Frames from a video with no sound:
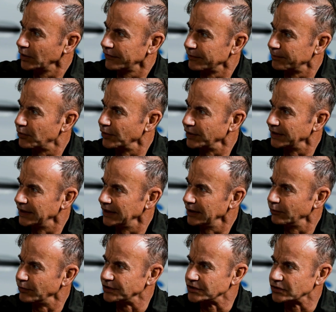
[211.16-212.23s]
we have a point
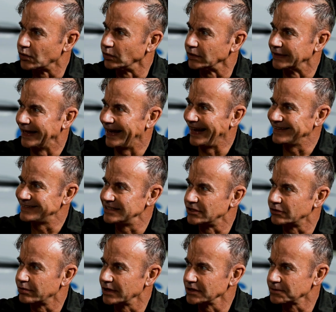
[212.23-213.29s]
here which is called an
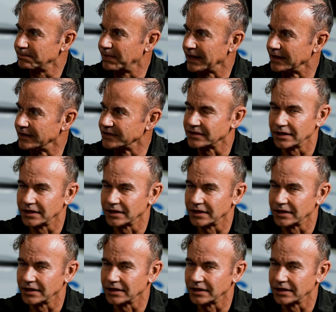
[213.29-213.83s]
anti-crush button.